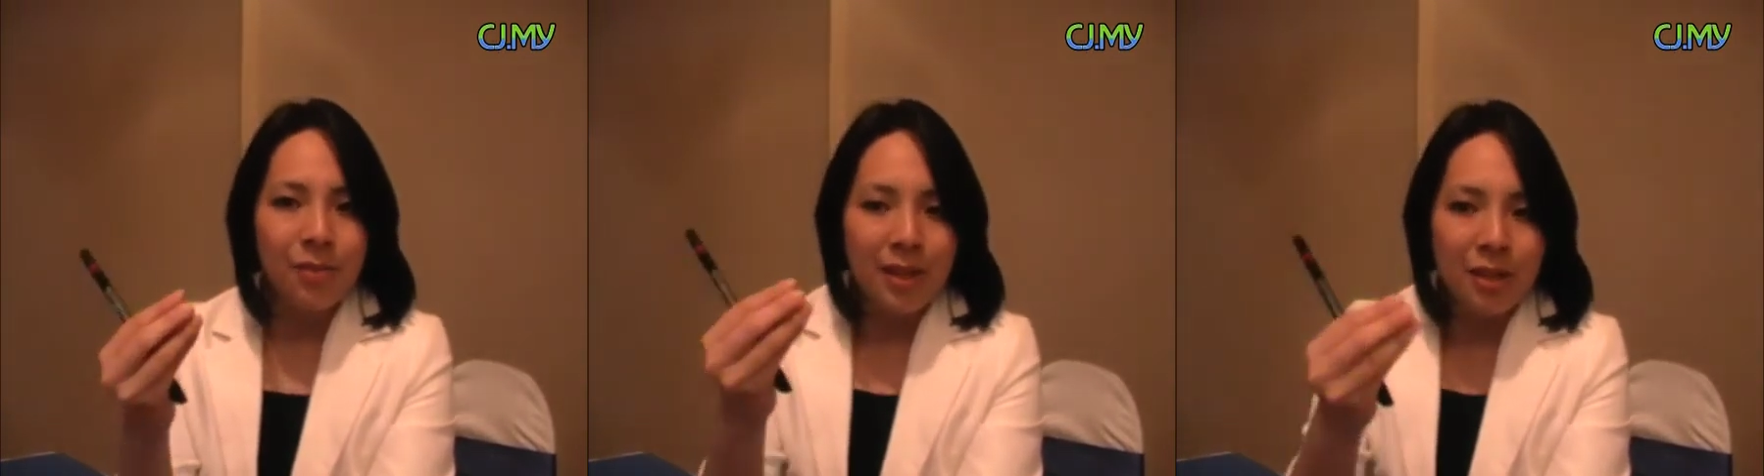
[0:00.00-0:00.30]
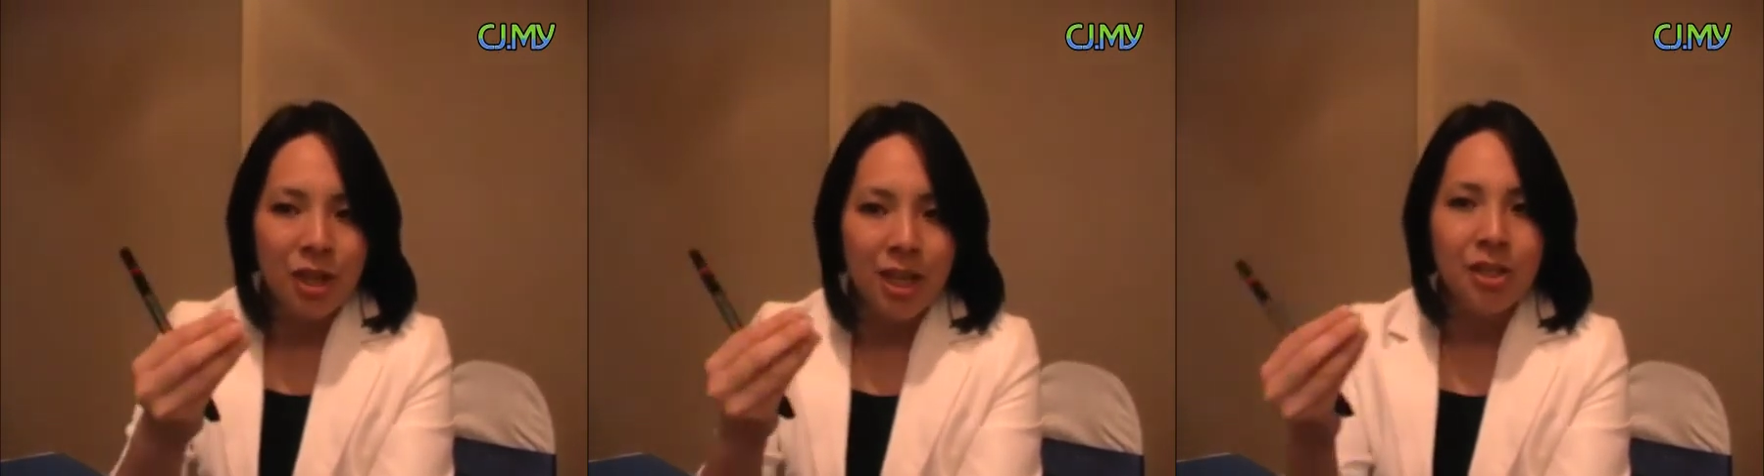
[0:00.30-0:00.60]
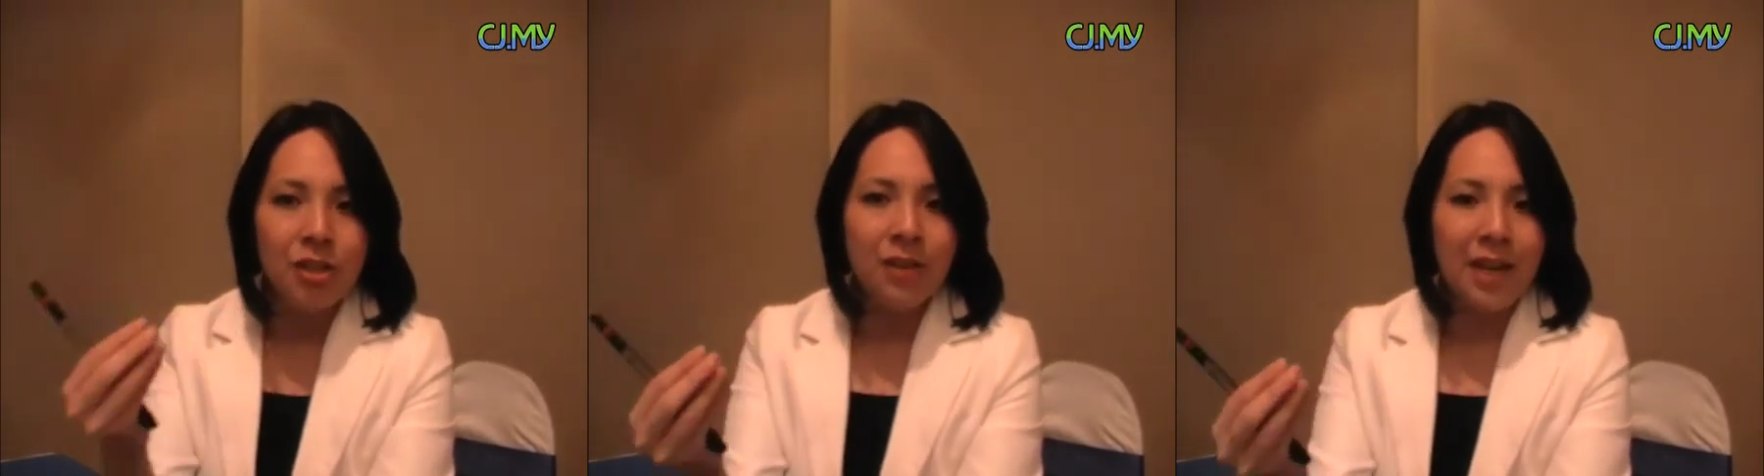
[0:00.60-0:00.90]
with the
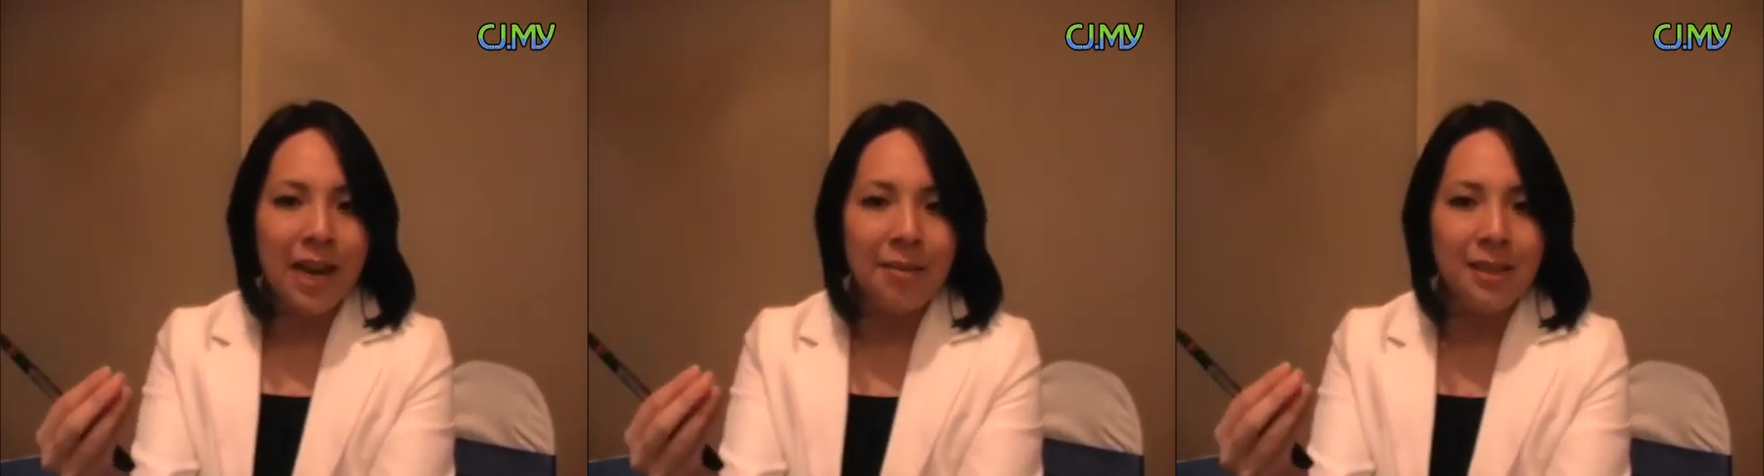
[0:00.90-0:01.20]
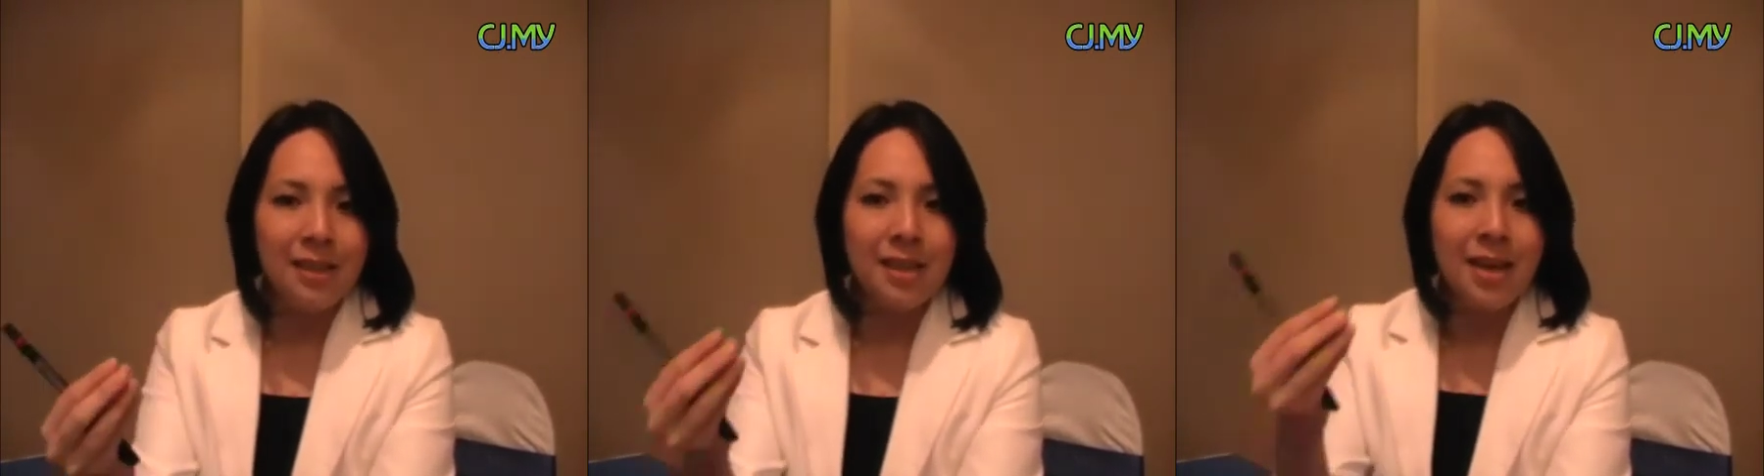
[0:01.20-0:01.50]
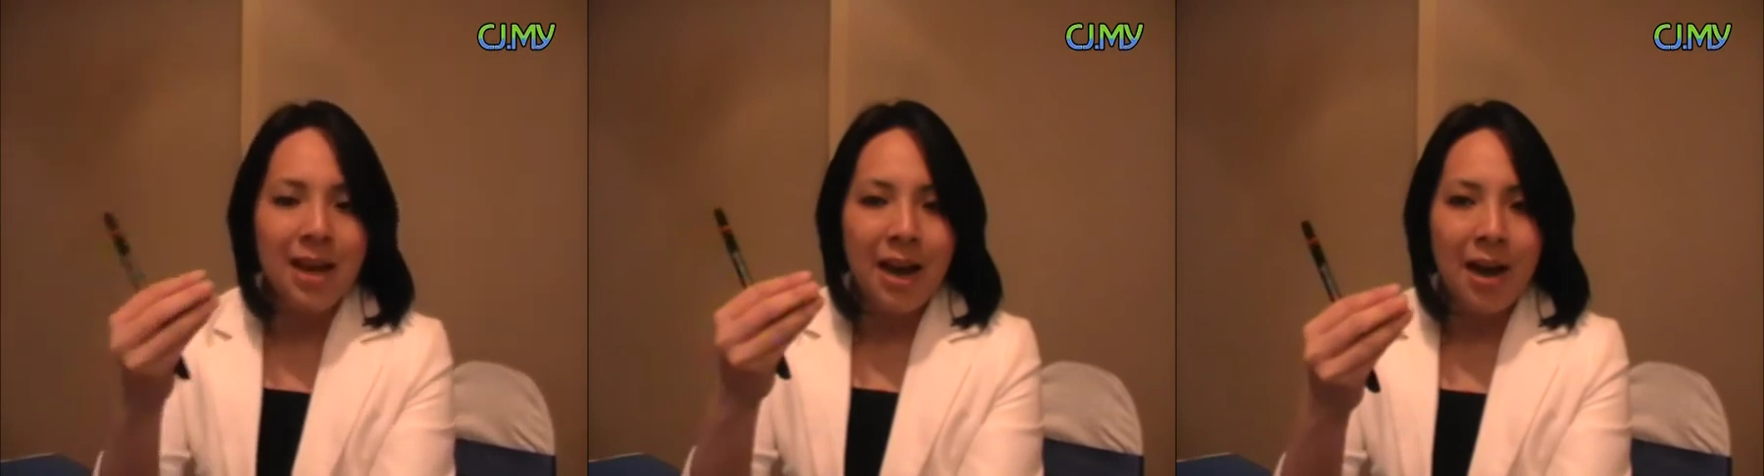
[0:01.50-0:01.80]
change of alignments,
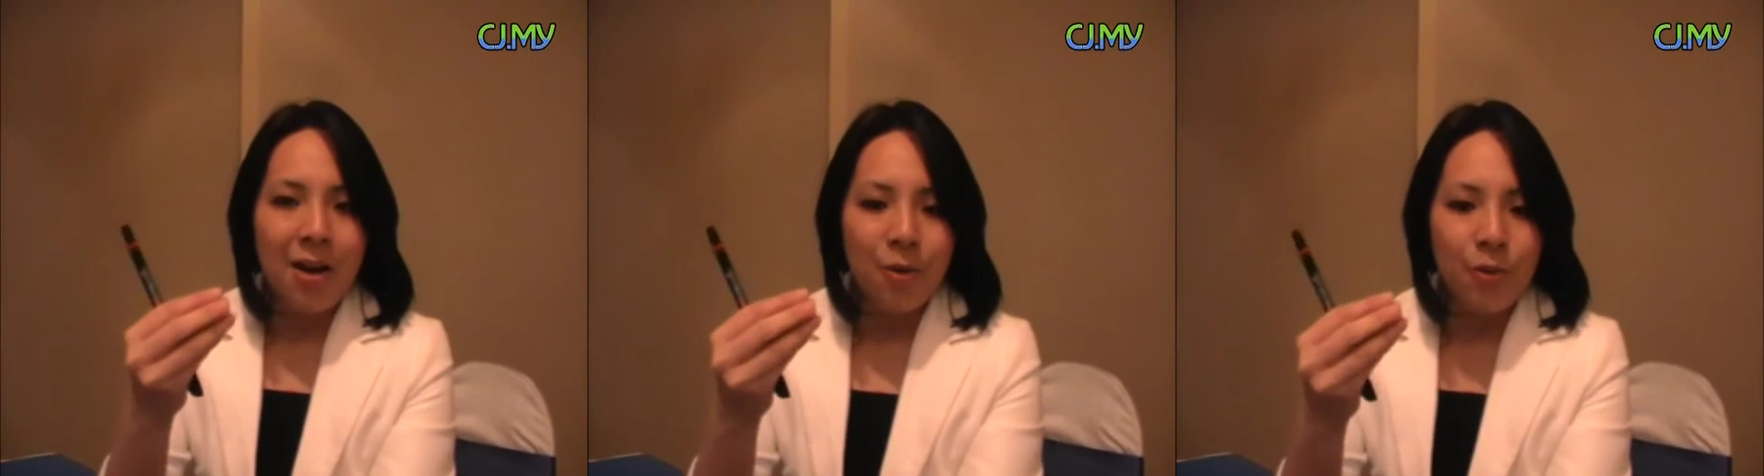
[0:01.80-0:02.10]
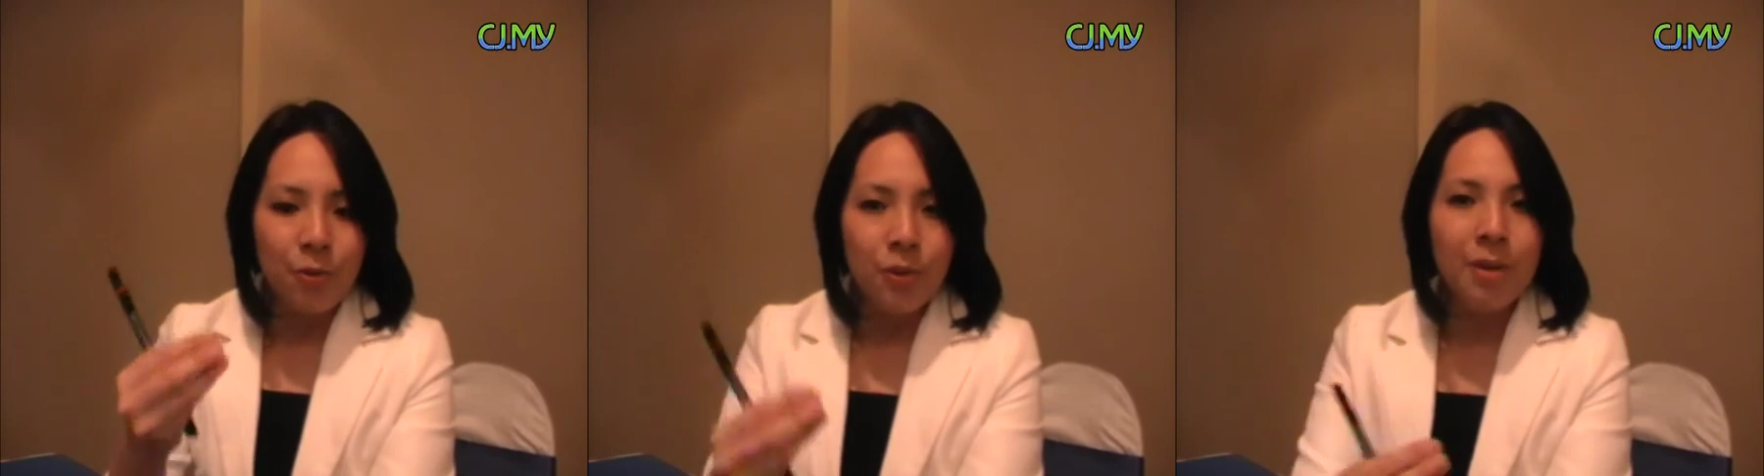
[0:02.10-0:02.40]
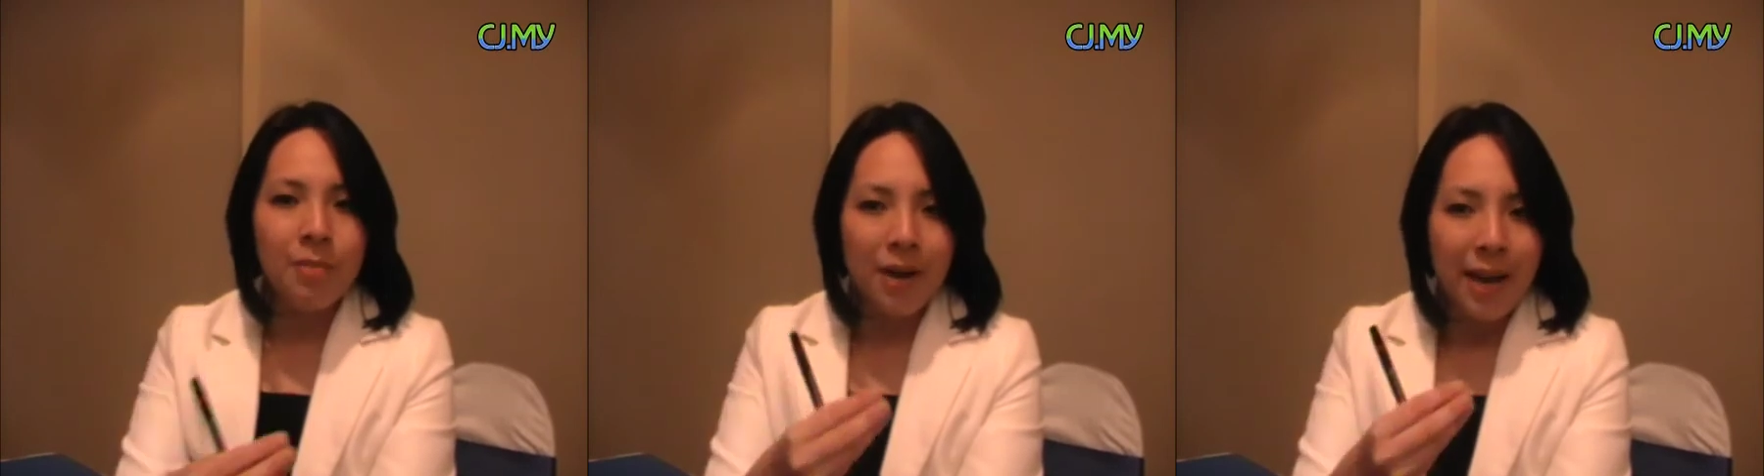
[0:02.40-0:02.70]
how through
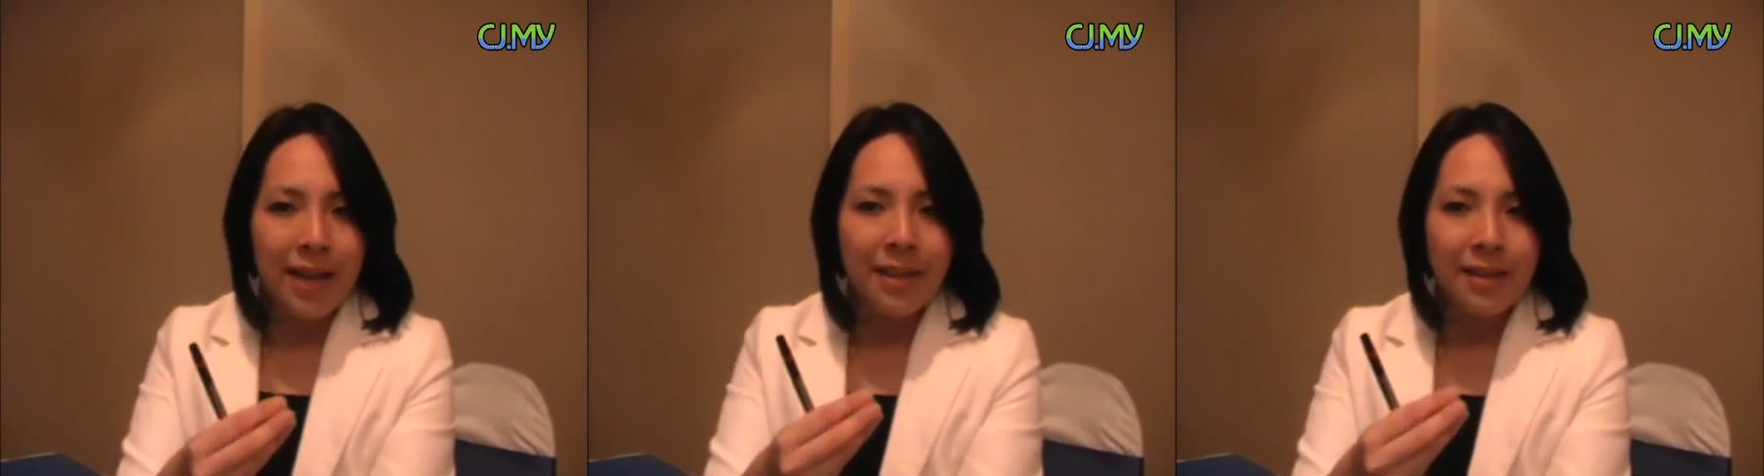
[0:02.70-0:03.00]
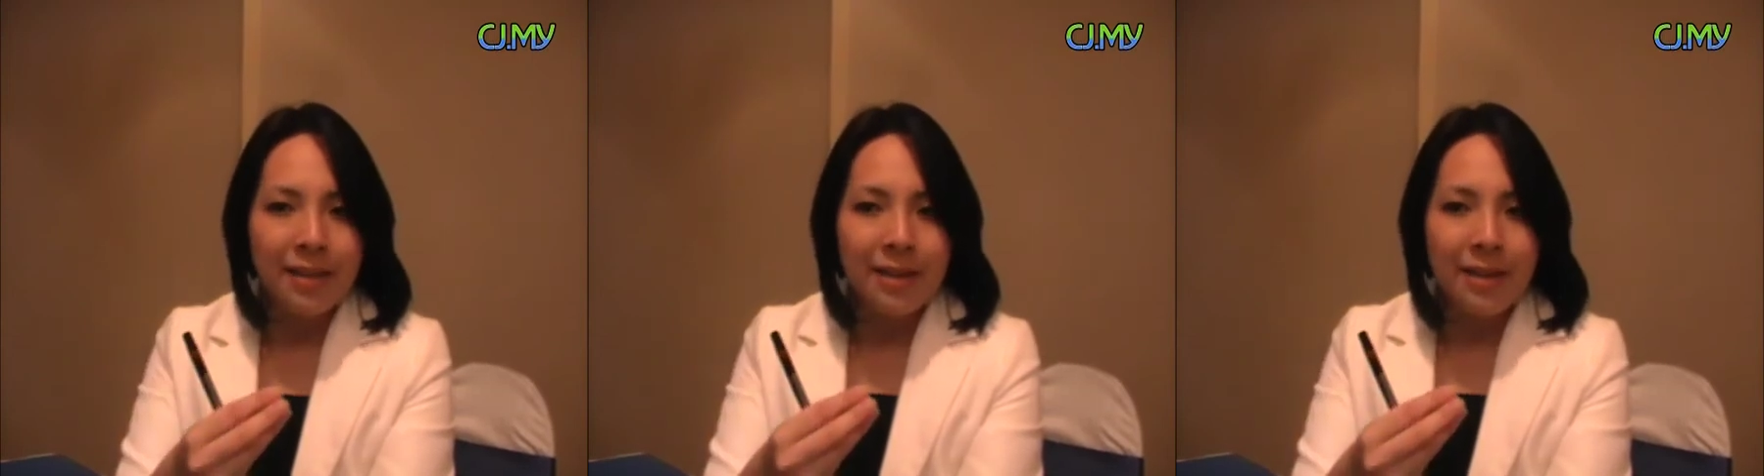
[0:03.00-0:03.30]
the breath